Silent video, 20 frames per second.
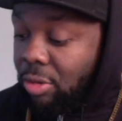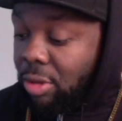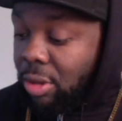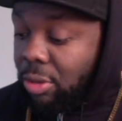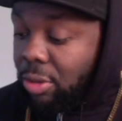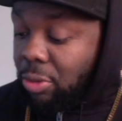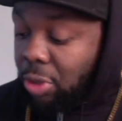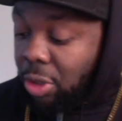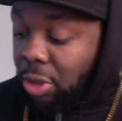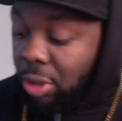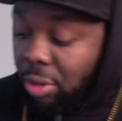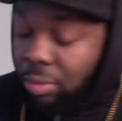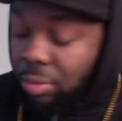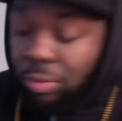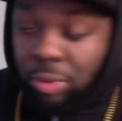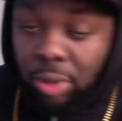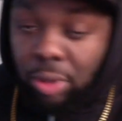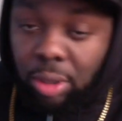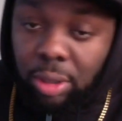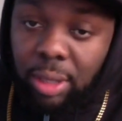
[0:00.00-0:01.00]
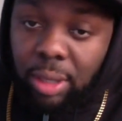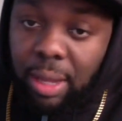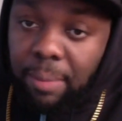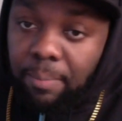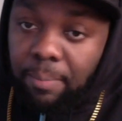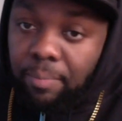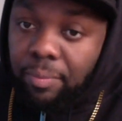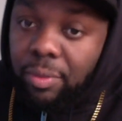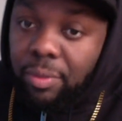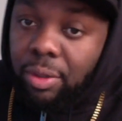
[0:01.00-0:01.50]
They're
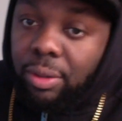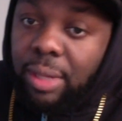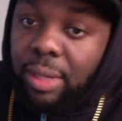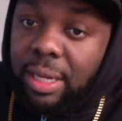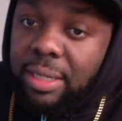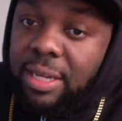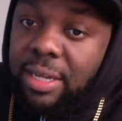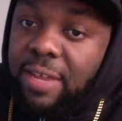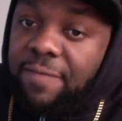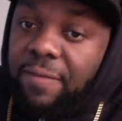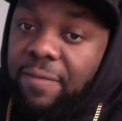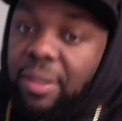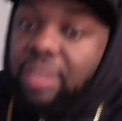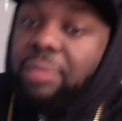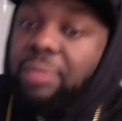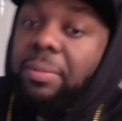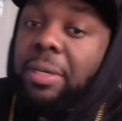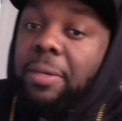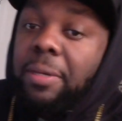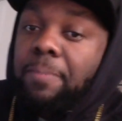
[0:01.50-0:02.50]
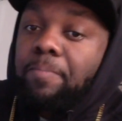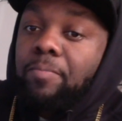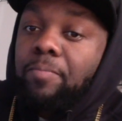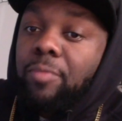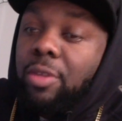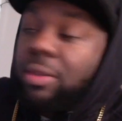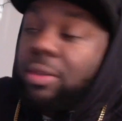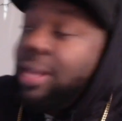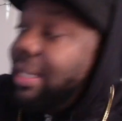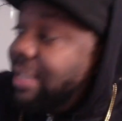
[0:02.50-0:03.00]
that defense, man.
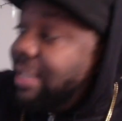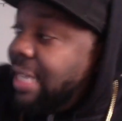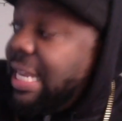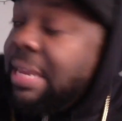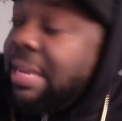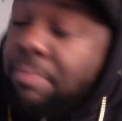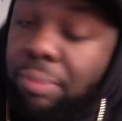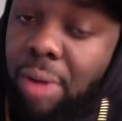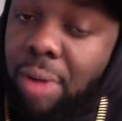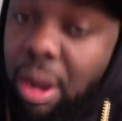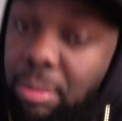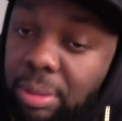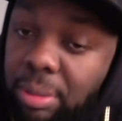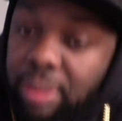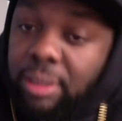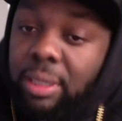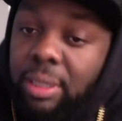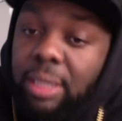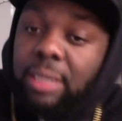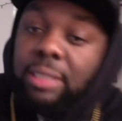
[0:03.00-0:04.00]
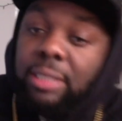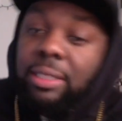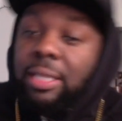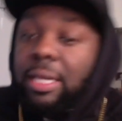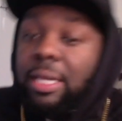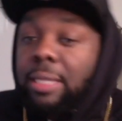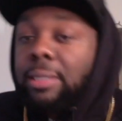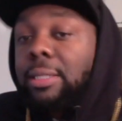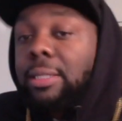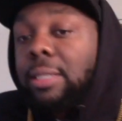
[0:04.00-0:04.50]
They're that team probably, in a
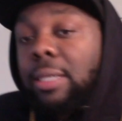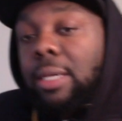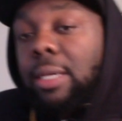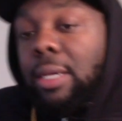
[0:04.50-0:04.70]
sense.